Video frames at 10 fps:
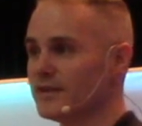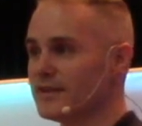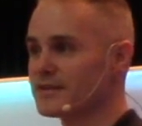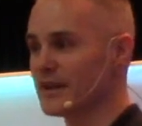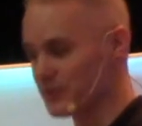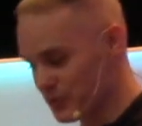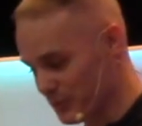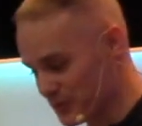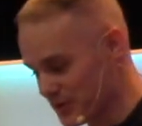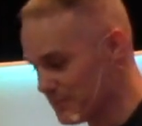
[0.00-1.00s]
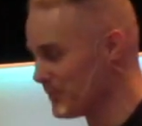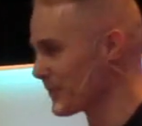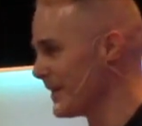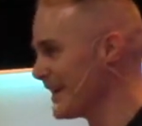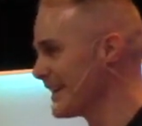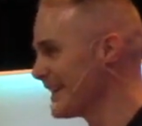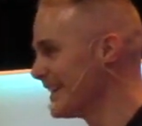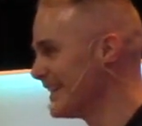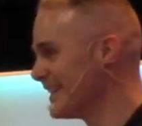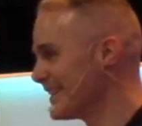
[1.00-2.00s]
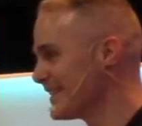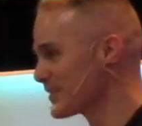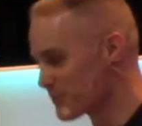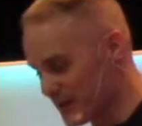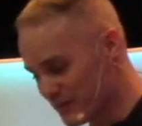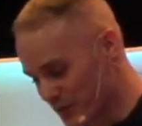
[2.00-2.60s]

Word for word: Sounds super simple, right? Let's read 1